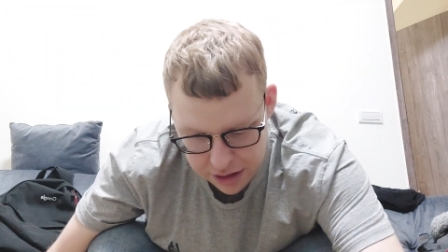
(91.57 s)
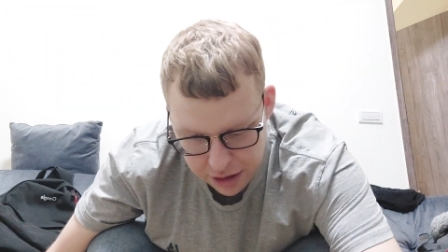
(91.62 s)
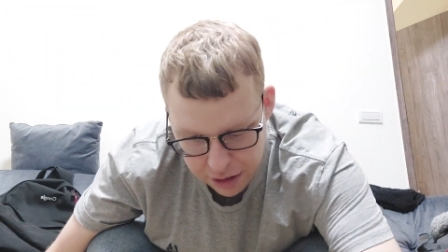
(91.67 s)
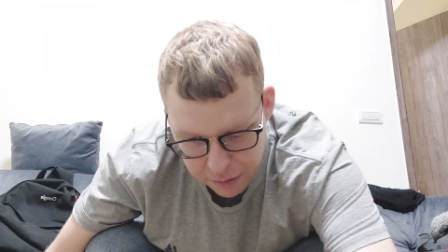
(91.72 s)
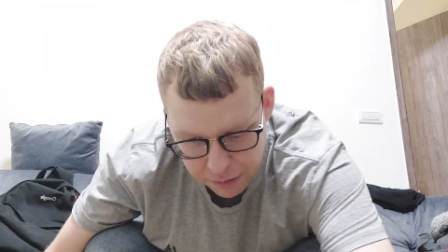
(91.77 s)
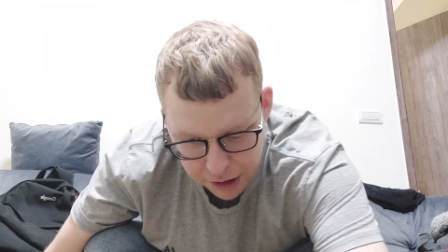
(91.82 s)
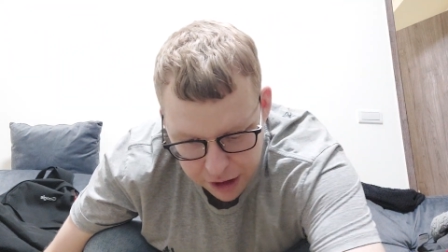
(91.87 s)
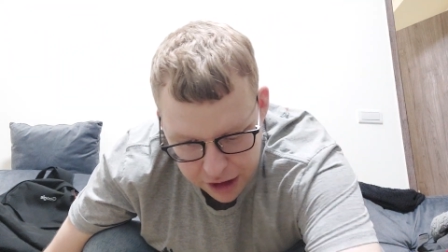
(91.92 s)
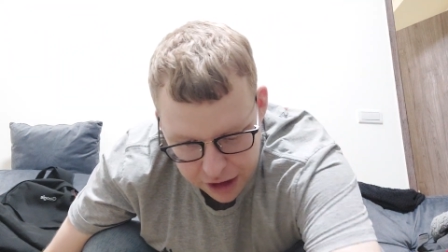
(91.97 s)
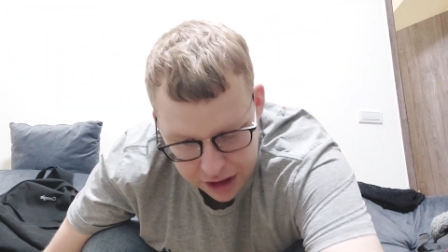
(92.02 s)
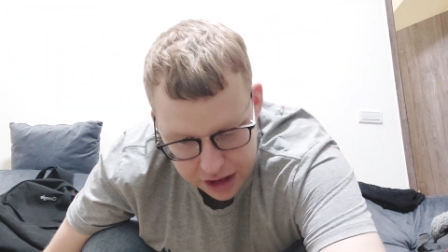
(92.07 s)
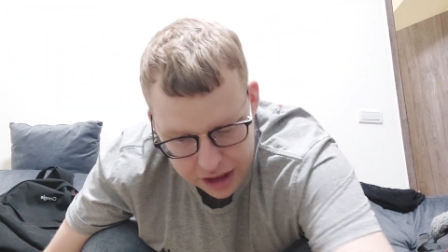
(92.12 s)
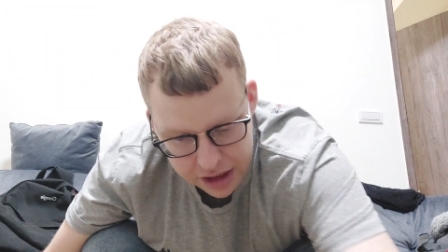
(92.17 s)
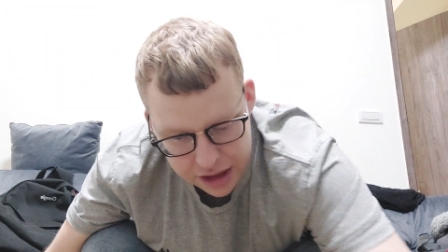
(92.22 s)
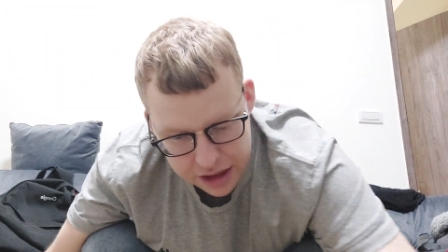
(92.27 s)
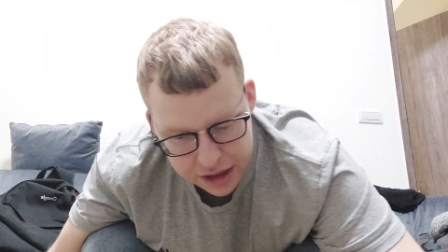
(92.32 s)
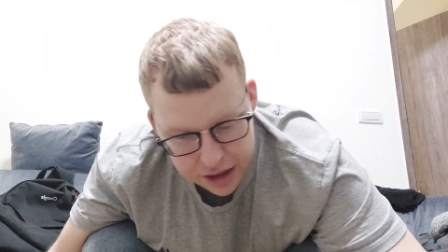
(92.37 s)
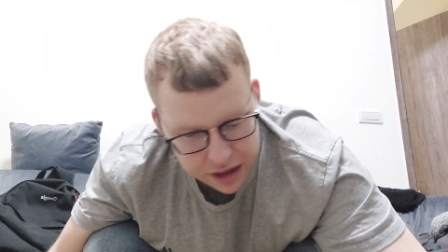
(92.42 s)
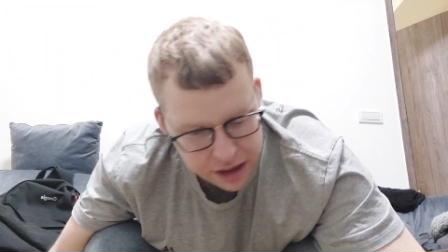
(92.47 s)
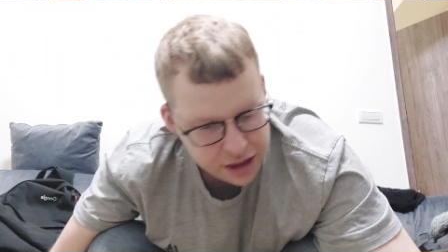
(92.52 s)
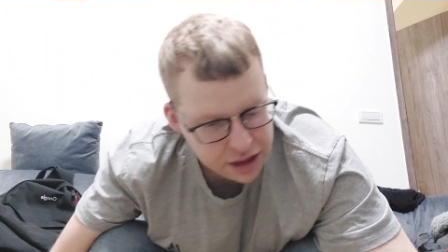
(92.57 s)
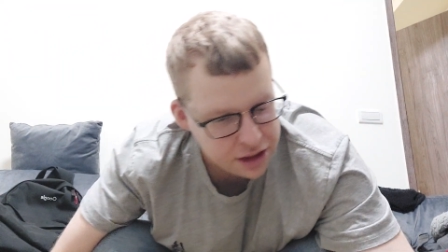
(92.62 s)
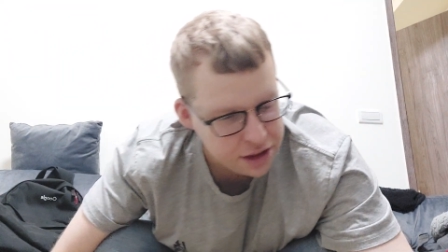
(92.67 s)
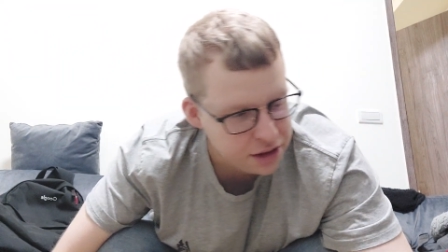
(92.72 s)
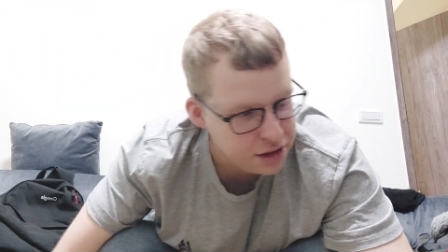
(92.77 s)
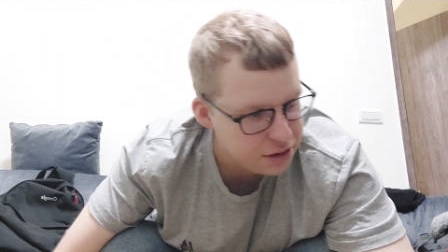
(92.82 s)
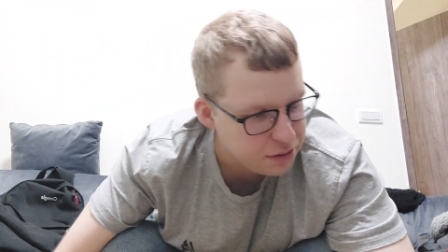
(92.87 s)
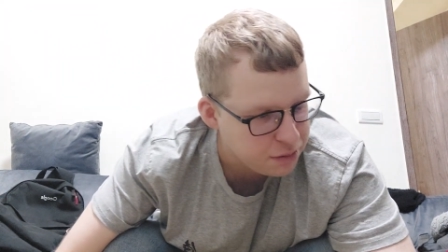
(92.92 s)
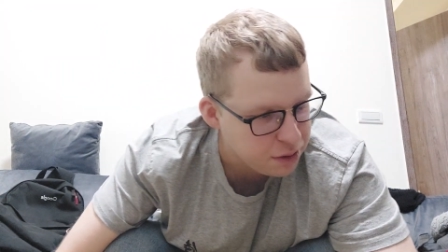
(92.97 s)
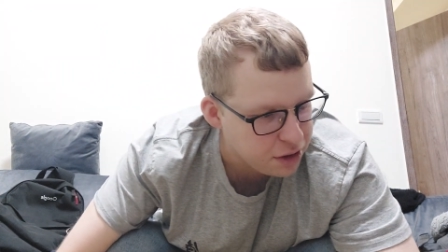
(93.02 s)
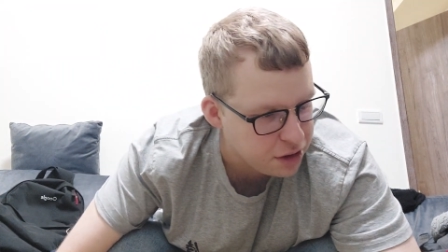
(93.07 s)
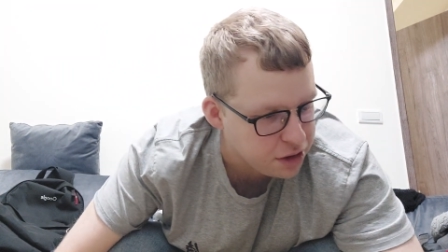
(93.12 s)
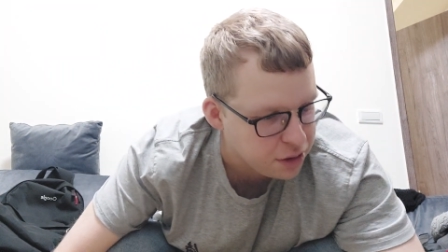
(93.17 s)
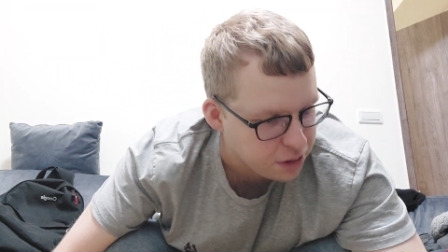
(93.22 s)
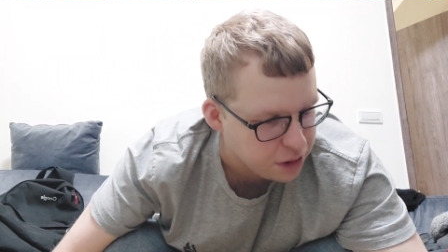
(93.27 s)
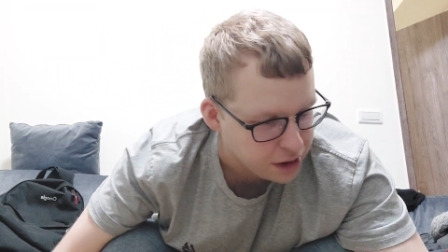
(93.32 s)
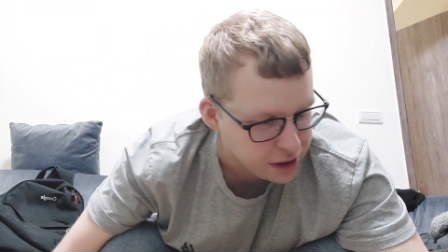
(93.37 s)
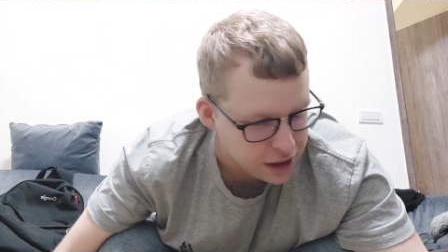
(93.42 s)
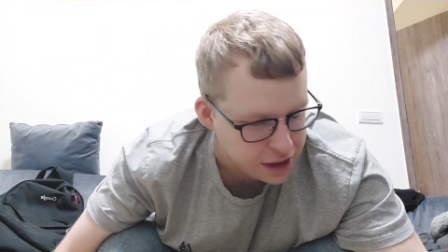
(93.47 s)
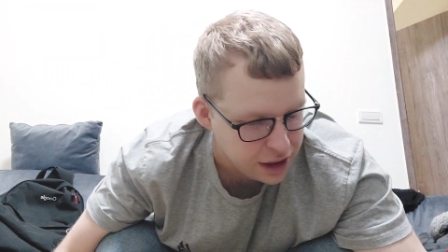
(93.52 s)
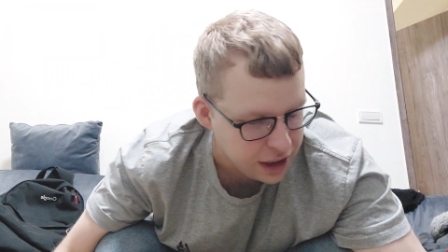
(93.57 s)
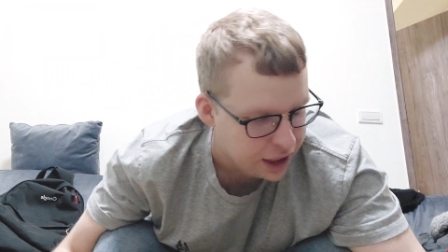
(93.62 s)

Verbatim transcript: Elfie, what are you doing?